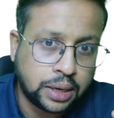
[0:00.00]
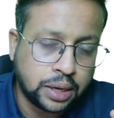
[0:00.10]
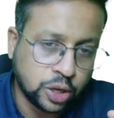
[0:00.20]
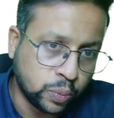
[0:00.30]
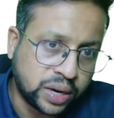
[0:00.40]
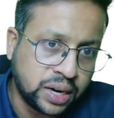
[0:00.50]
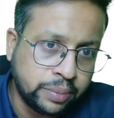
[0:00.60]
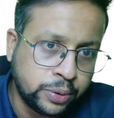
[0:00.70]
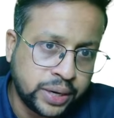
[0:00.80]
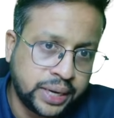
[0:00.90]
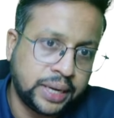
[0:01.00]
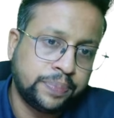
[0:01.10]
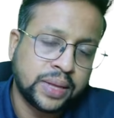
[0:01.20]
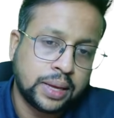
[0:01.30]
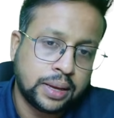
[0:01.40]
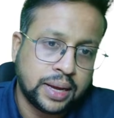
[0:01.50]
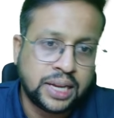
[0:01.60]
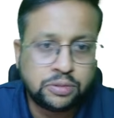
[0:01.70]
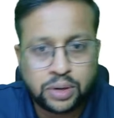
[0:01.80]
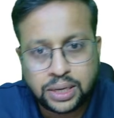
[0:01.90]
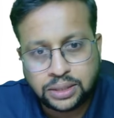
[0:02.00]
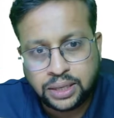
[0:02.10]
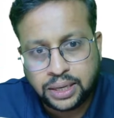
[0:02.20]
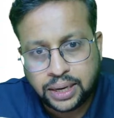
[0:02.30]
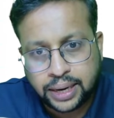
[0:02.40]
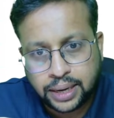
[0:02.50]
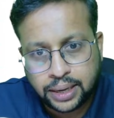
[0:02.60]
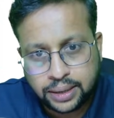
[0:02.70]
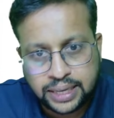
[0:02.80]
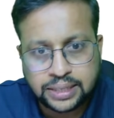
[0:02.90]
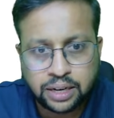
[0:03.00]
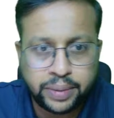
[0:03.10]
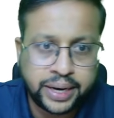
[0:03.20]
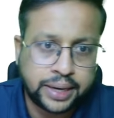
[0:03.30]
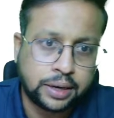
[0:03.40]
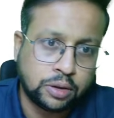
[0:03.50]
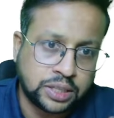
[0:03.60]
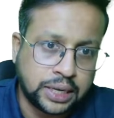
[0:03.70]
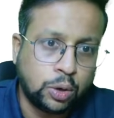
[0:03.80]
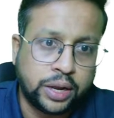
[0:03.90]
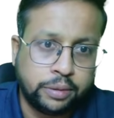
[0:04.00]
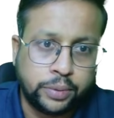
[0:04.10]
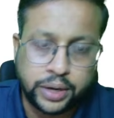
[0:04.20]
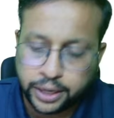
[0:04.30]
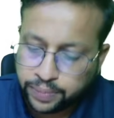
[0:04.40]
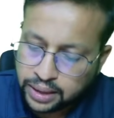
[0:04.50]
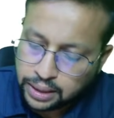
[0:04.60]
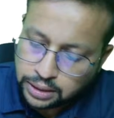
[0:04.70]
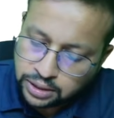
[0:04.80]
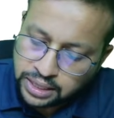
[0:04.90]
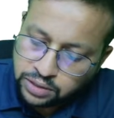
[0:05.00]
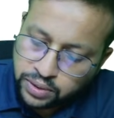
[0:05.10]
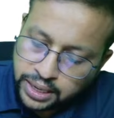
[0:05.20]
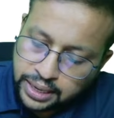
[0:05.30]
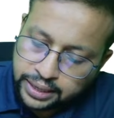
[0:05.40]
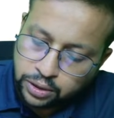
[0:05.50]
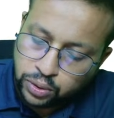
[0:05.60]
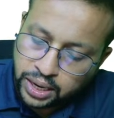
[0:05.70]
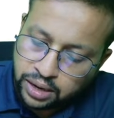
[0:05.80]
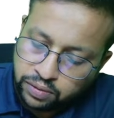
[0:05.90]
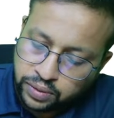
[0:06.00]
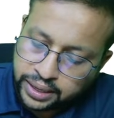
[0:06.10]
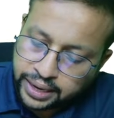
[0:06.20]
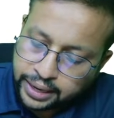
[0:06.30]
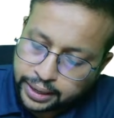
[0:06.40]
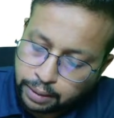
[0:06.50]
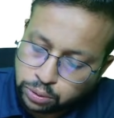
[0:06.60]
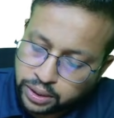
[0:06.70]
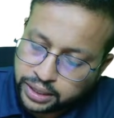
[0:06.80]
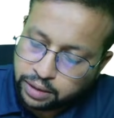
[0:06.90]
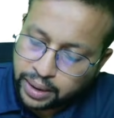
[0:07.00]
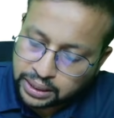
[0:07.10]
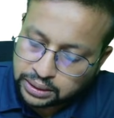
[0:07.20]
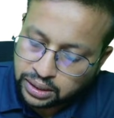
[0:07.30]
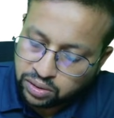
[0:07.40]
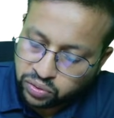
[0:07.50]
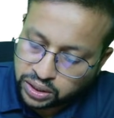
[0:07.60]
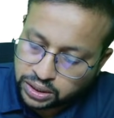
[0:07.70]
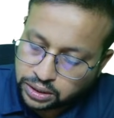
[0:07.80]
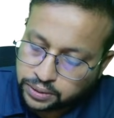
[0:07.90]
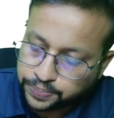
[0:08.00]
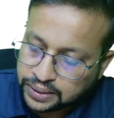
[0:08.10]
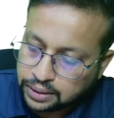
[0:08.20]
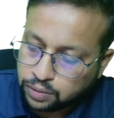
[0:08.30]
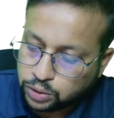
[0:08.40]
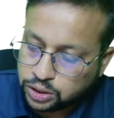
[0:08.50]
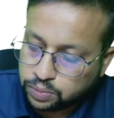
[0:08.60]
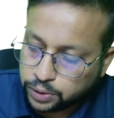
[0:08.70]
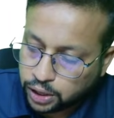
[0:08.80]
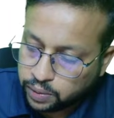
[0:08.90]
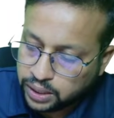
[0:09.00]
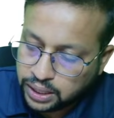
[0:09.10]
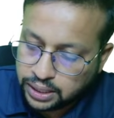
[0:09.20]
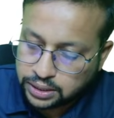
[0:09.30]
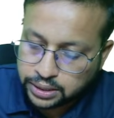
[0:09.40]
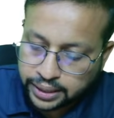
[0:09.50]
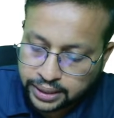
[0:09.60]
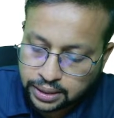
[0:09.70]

humoral immunity as well as the T cell mediated or the cellular immunity. So that is why like you have like encapsulated bacterial infections, which predominantly is like